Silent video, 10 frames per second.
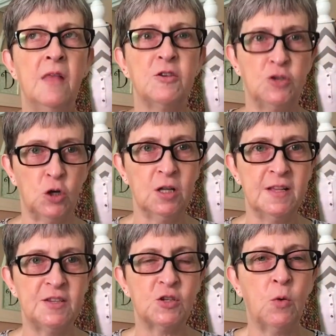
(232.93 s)
the circle
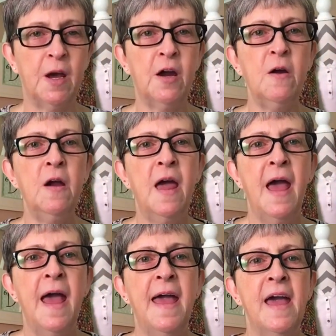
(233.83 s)
and square,
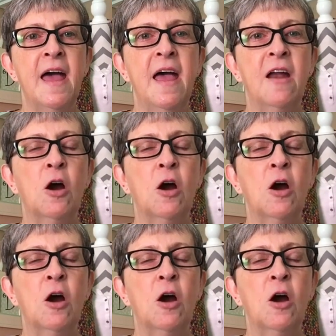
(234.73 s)
and